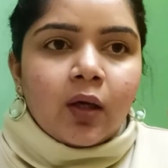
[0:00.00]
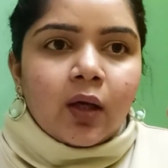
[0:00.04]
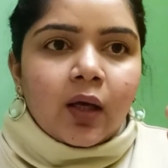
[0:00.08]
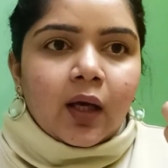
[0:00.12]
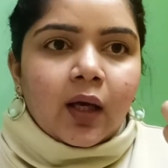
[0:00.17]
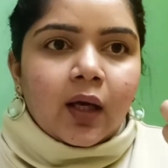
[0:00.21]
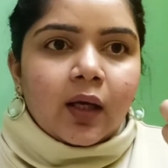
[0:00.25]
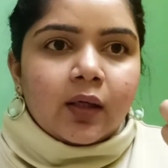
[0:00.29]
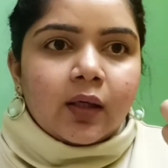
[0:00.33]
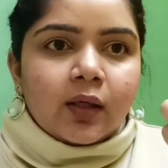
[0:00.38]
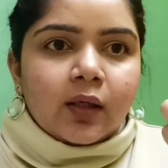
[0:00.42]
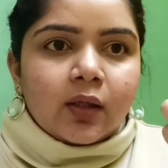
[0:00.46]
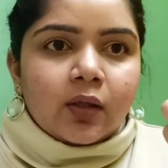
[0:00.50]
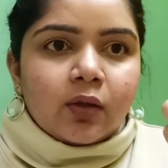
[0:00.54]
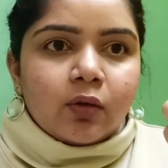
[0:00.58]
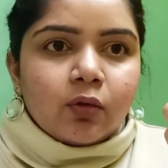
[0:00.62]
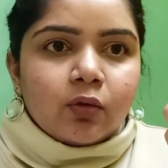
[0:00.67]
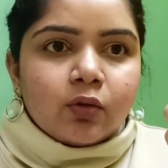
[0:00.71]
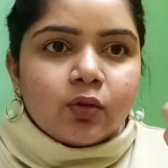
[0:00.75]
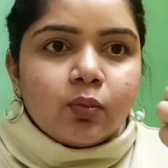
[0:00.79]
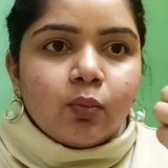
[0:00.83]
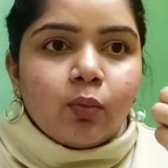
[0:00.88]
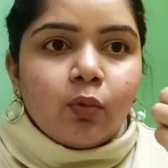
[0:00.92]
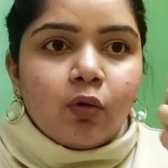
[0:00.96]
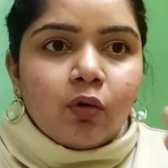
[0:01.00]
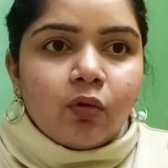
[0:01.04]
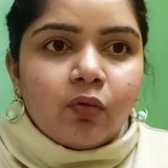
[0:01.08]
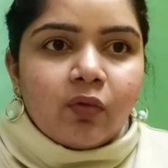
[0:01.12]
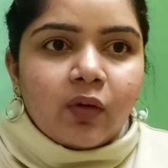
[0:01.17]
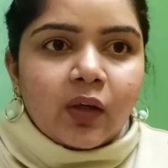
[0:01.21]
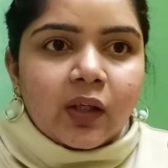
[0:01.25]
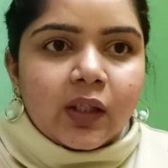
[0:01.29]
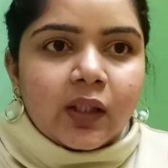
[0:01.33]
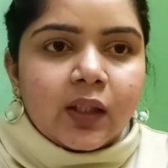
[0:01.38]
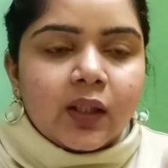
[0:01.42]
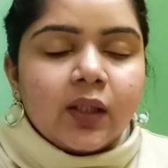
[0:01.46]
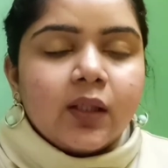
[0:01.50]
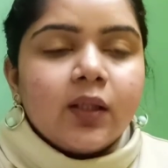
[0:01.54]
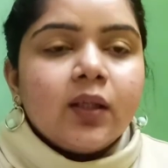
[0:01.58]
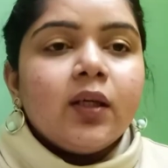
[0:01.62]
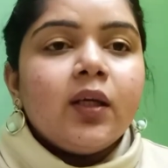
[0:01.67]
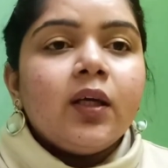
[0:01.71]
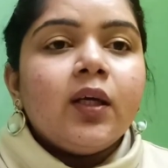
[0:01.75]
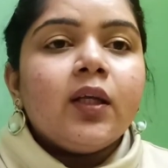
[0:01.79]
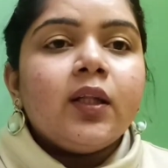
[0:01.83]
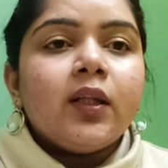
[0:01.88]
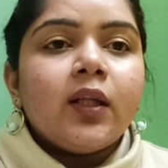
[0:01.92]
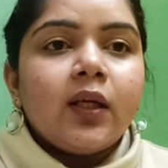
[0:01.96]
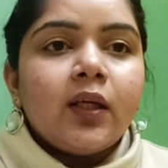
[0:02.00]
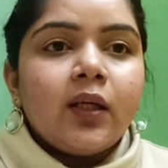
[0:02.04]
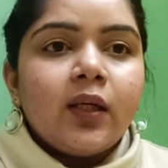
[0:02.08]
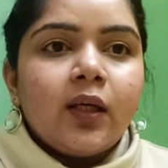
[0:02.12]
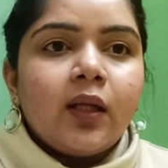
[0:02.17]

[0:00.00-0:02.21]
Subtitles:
and it looks more fatigue, then